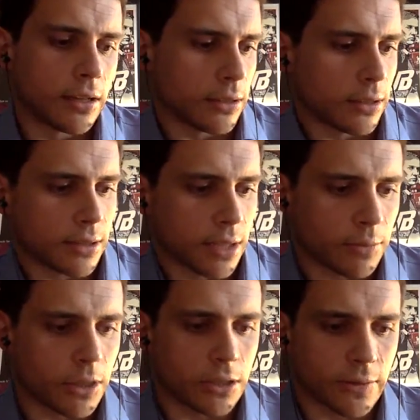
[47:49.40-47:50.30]
in some
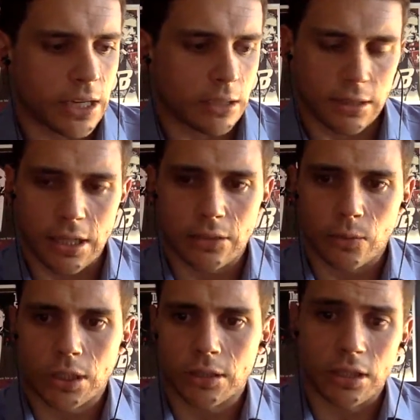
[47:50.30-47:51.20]
parts of Asia as
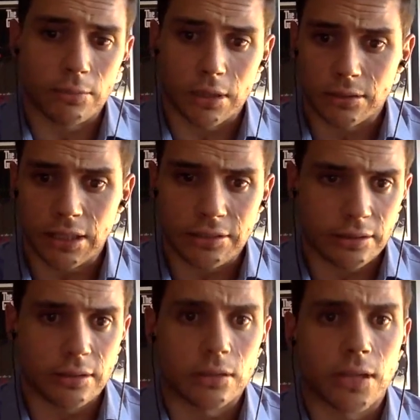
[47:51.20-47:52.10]
well, in the Middle East, it's
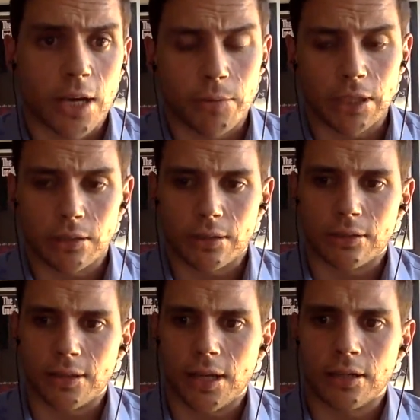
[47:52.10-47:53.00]
still happening to this
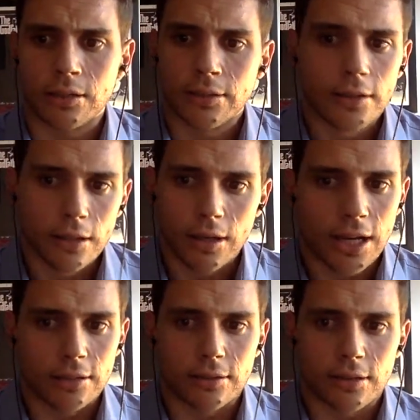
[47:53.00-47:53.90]
day.
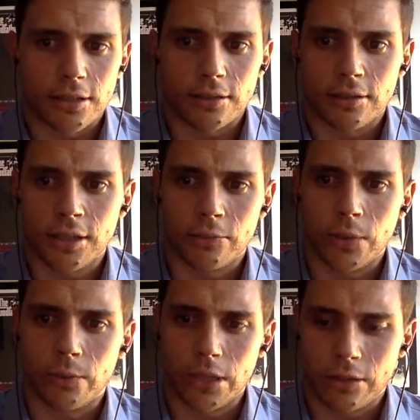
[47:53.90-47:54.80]
And yeah, we
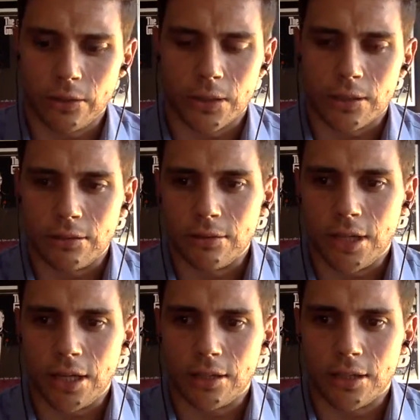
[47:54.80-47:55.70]
went through it,
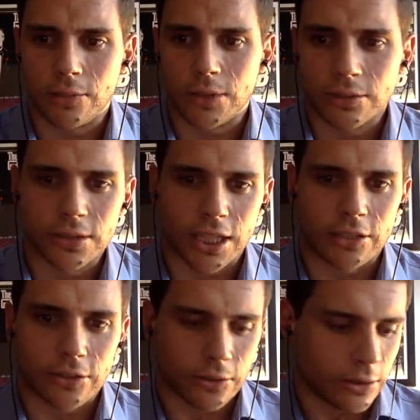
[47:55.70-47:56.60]
and we're still getting
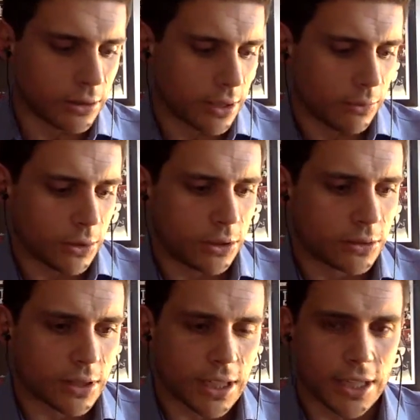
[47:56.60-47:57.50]
through it, and we shouldn't
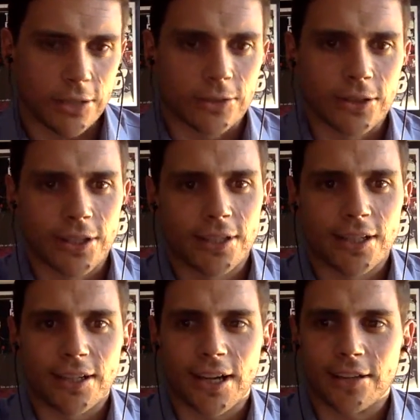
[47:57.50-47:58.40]
allow
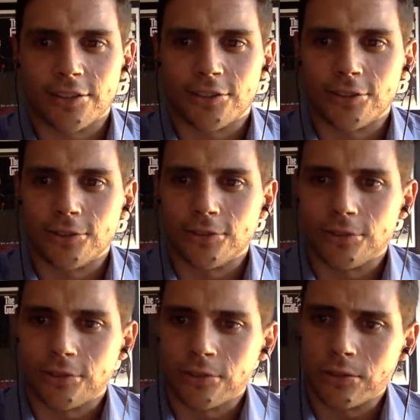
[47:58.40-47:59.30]
others to
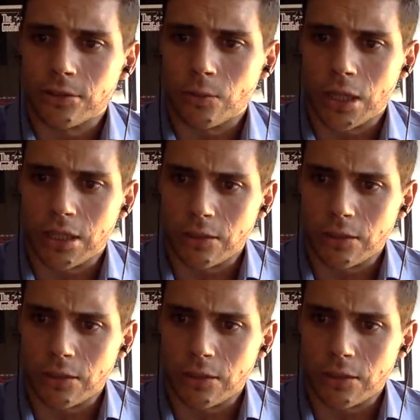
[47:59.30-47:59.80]
dissuade us